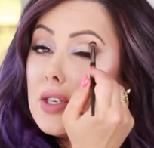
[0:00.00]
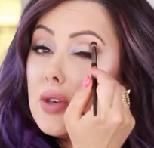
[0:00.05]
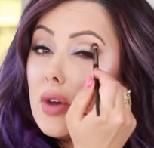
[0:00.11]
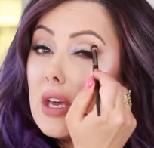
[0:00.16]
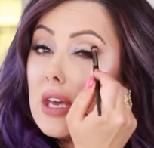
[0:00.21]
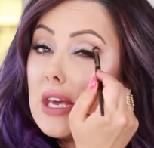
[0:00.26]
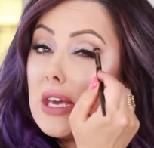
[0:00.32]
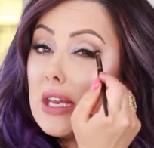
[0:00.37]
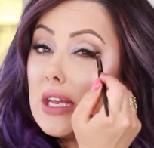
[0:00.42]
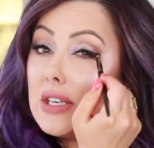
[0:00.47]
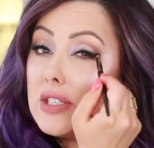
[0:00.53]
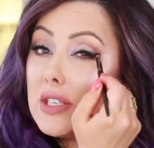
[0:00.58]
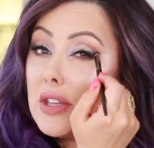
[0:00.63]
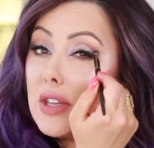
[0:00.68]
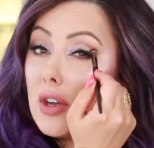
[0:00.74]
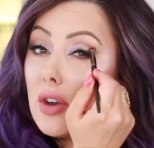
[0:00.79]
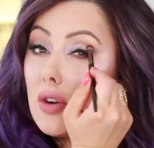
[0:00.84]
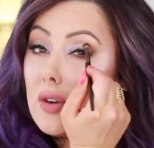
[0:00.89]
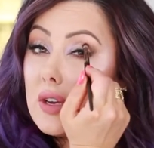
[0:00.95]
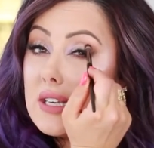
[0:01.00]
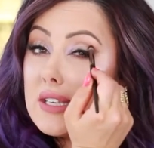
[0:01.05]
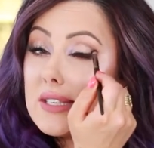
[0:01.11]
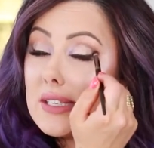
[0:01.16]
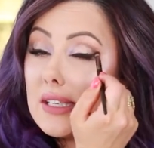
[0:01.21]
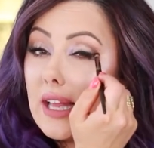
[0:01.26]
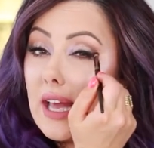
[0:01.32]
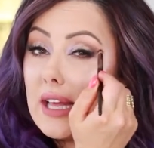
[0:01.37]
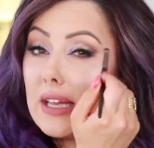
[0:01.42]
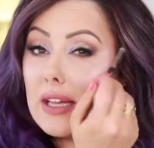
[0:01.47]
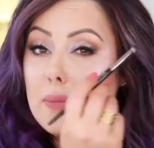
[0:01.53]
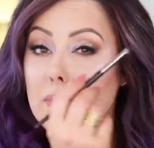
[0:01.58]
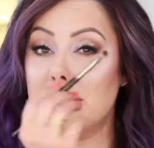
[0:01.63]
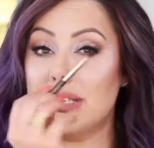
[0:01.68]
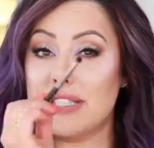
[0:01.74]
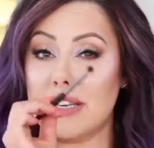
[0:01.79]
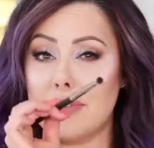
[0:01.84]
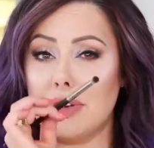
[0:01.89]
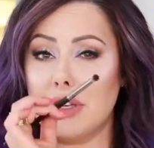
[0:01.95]
You can get into the crease slightly,
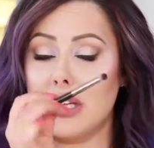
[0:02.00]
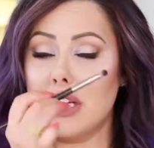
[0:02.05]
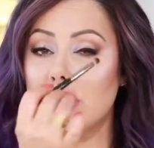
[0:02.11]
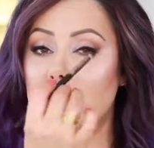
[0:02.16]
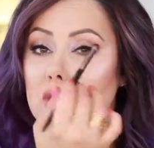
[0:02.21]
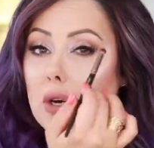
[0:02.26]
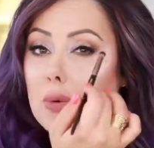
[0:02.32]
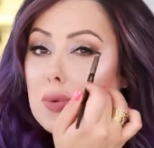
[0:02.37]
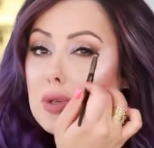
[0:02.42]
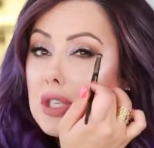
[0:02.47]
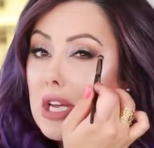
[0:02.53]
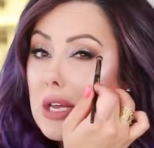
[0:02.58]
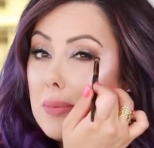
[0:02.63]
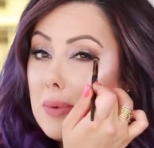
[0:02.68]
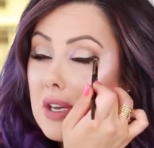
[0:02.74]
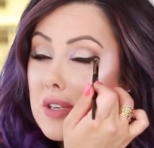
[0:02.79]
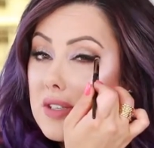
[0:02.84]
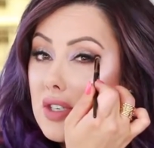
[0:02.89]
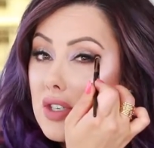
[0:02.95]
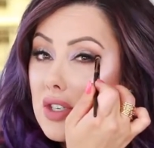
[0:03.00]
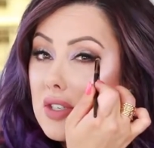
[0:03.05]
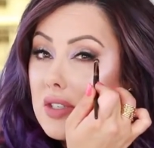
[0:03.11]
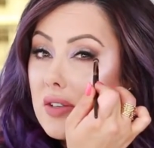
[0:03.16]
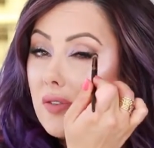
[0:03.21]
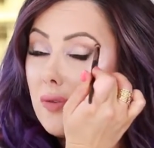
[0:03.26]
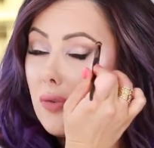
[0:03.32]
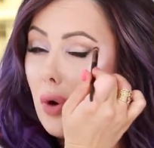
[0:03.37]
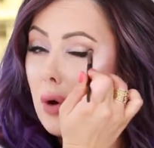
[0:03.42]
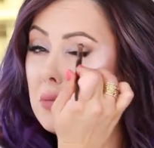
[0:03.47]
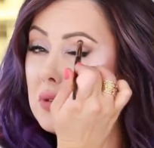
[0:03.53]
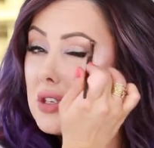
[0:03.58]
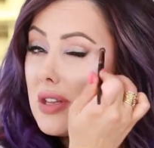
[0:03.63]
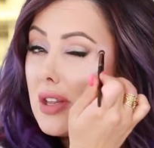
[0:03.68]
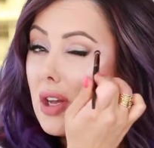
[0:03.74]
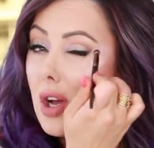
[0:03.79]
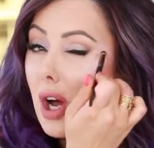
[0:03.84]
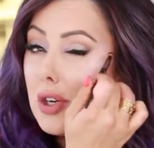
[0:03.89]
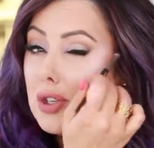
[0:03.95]
but definitely a dome shape because it just forms
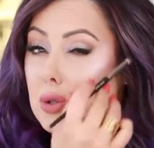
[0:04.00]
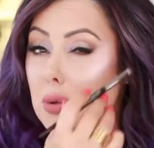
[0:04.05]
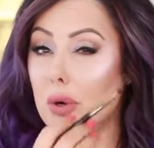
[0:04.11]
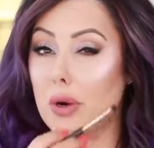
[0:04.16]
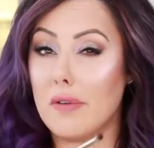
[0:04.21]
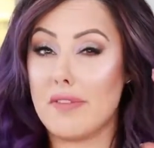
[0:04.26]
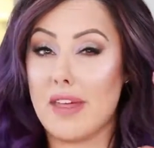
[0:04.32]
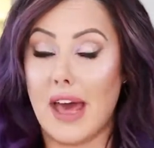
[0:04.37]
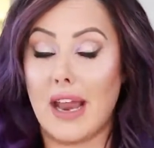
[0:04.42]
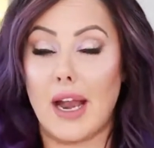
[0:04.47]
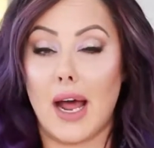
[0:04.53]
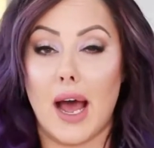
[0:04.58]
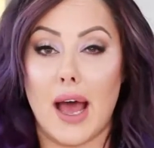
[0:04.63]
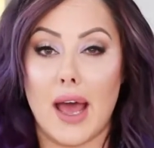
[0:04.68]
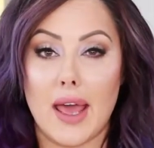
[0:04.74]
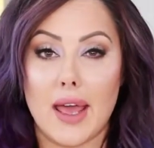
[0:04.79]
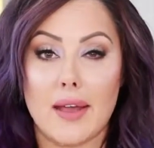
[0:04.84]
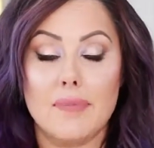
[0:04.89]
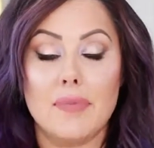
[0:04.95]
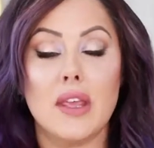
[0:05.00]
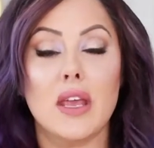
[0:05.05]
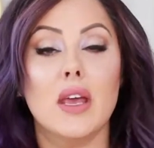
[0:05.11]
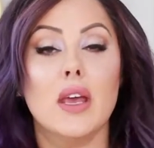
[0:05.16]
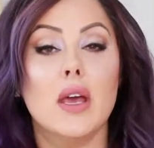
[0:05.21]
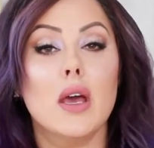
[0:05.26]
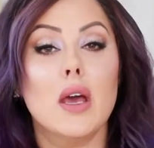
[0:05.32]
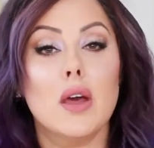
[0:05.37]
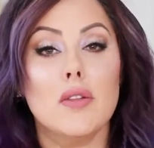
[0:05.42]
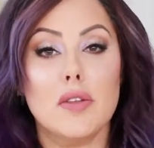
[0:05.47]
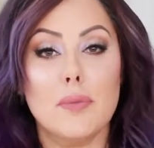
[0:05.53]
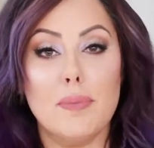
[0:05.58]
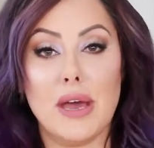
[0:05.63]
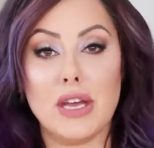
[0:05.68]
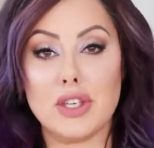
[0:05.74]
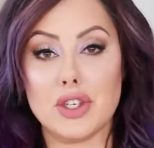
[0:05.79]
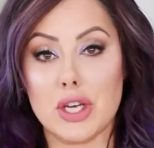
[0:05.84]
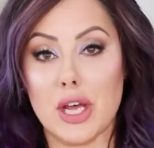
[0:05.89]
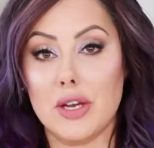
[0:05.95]
to the contour of that eye. The
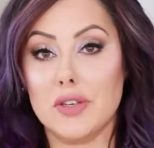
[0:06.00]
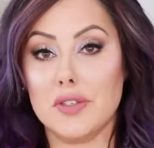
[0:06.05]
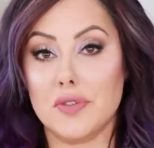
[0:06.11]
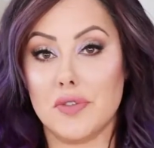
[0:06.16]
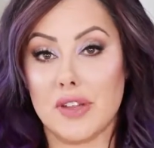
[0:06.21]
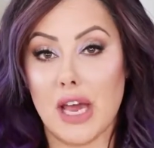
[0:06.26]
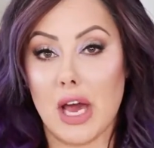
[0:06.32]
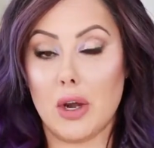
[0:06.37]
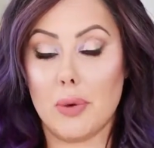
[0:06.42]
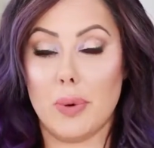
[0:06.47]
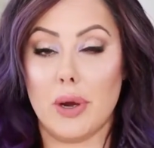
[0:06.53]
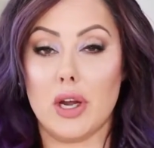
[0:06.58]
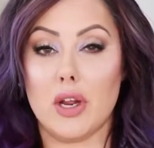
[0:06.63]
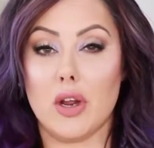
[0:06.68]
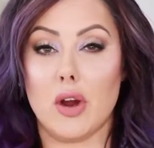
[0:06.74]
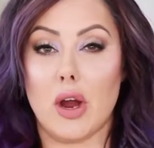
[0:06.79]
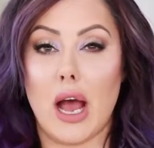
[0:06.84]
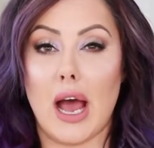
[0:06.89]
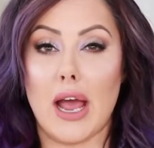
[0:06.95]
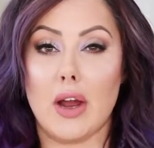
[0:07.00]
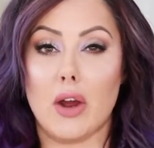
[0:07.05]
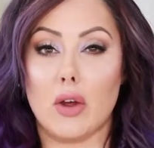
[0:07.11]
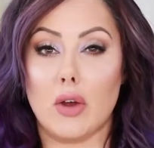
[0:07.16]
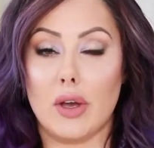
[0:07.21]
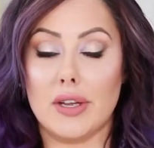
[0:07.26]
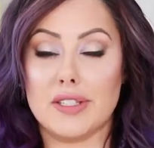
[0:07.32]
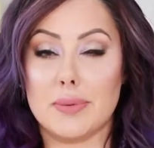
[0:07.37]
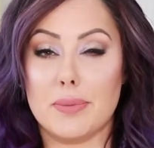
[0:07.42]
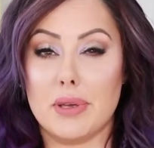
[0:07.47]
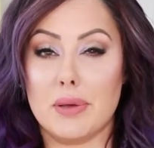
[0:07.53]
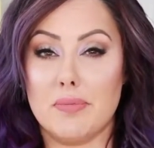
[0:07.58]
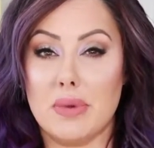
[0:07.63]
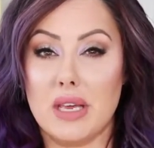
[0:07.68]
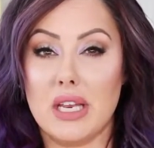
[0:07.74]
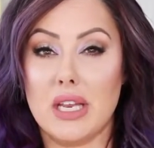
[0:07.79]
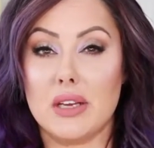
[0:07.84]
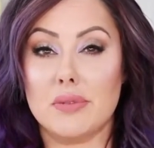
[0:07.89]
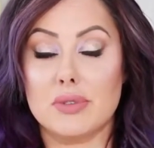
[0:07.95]
best shadows for the outer part of your eye are going to be
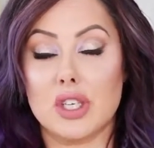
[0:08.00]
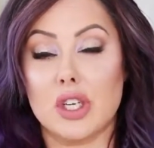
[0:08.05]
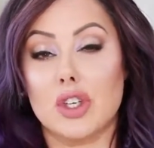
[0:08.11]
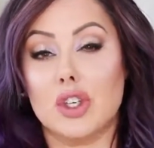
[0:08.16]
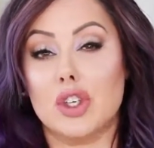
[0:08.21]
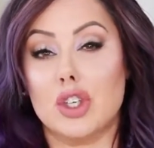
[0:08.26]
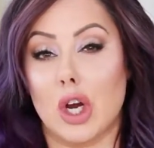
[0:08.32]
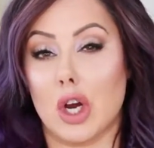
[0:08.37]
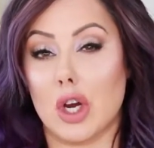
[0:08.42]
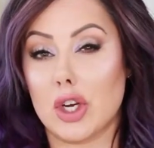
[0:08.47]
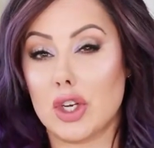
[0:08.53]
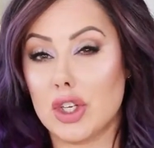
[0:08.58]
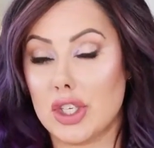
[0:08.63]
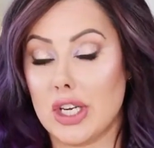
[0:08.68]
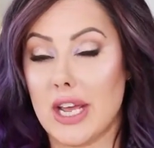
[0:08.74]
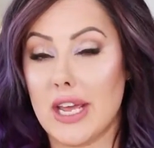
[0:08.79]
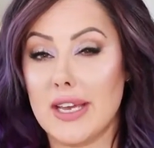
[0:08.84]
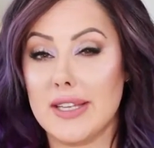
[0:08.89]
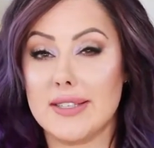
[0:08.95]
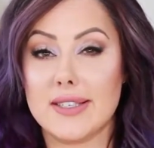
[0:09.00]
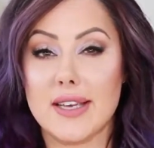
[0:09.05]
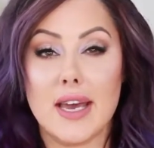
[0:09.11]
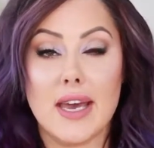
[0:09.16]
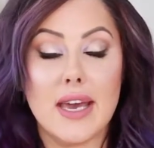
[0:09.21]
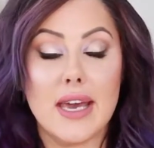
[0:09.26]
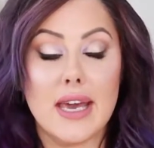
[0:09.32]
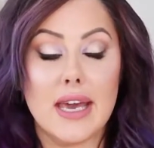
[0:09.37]
medium to dark shades.